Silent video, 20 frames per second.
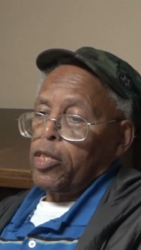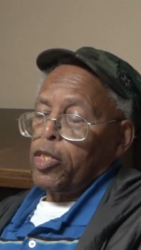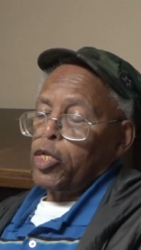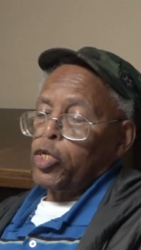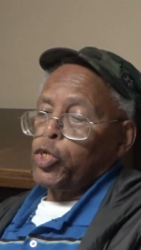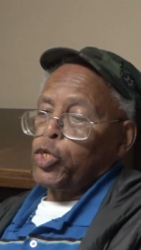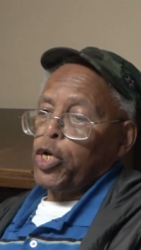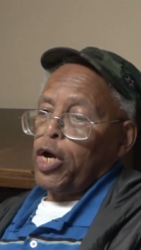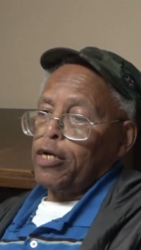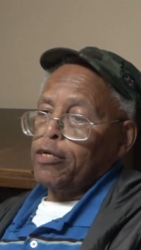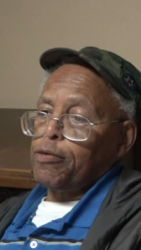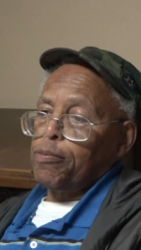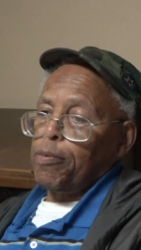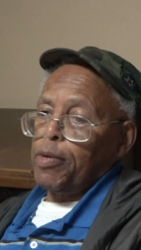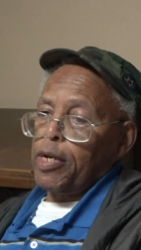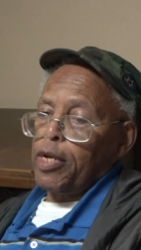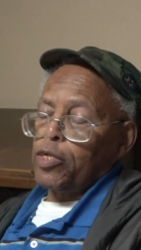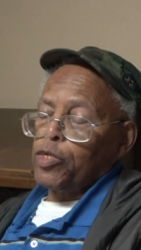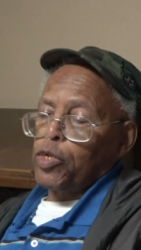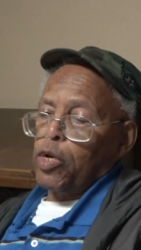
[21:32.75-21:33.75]
The
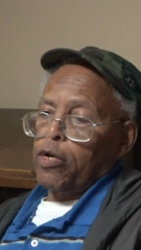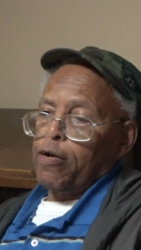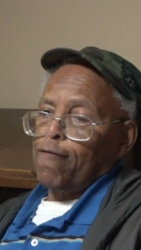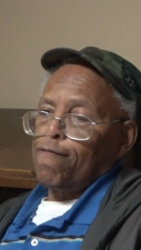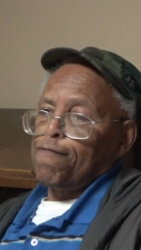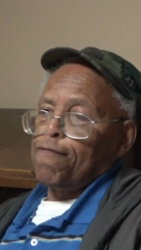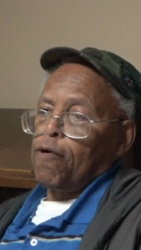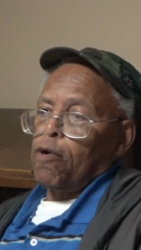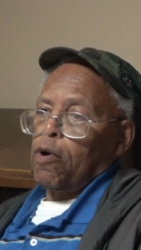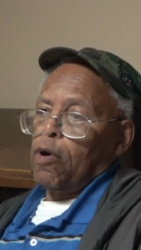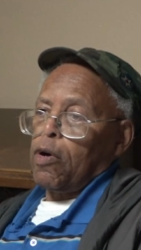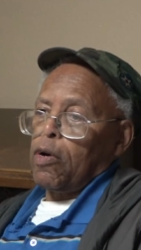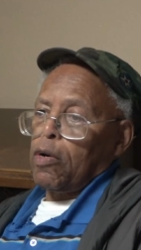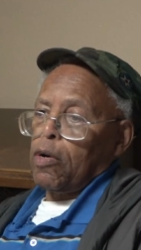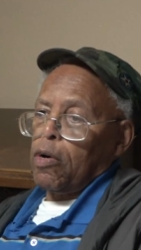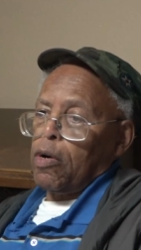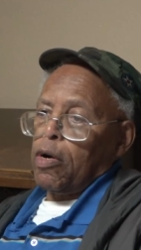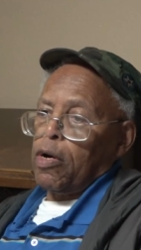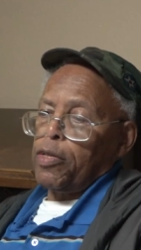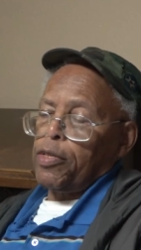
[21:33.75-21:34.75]
judgment is going to
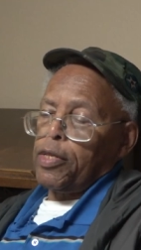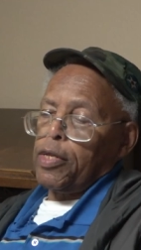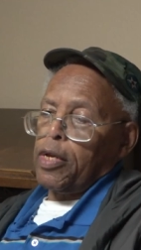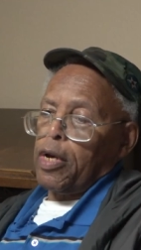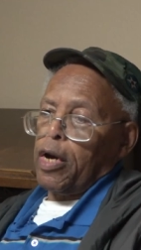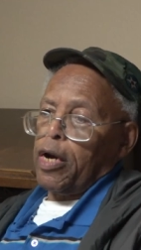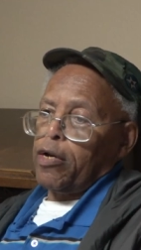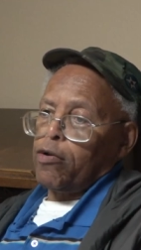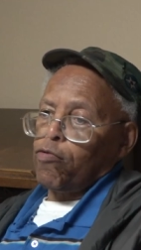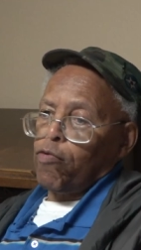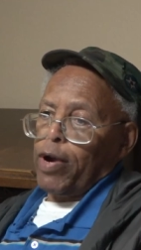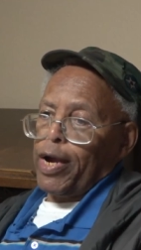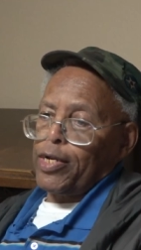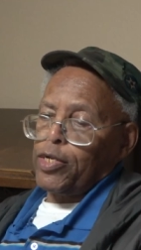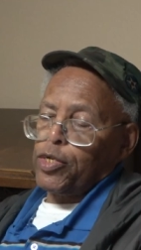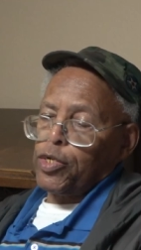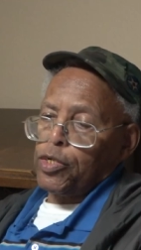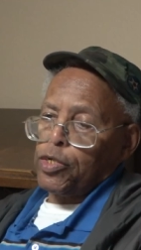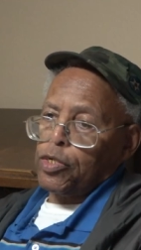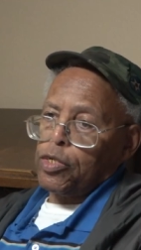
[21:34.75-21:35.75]
fall on the
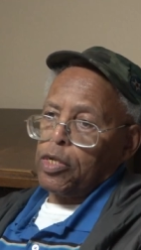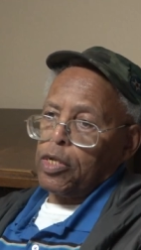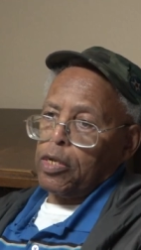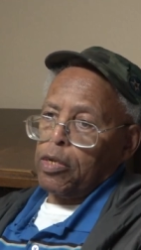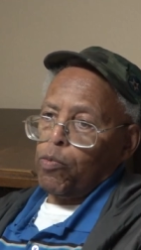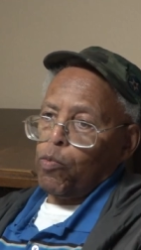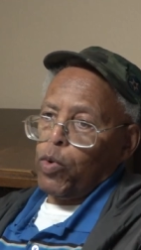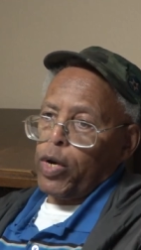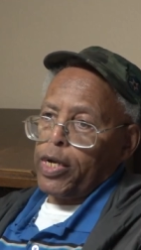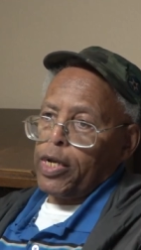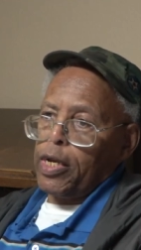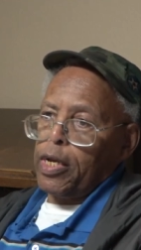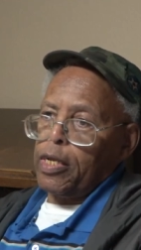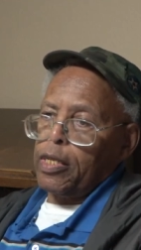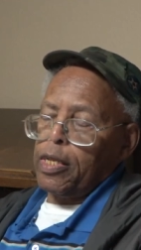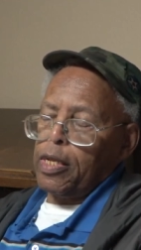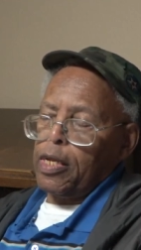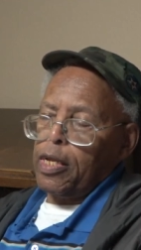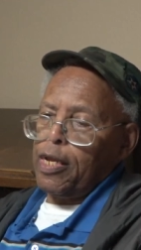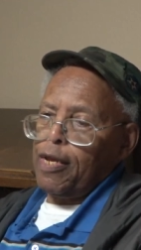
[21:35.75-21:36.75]
unrighteous, the
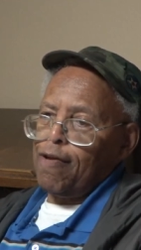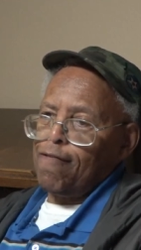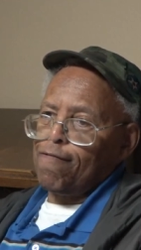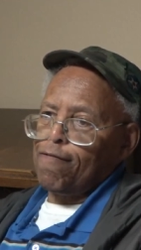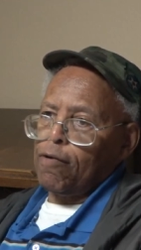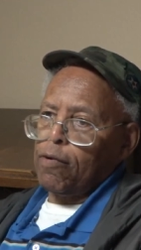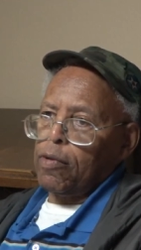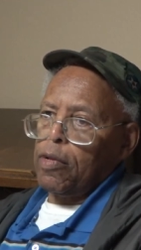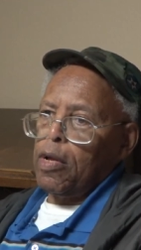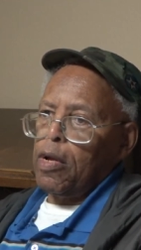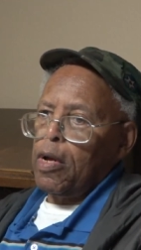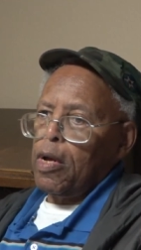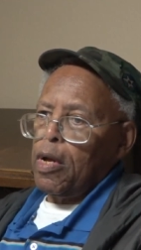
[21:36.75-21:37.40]
wicked, the evil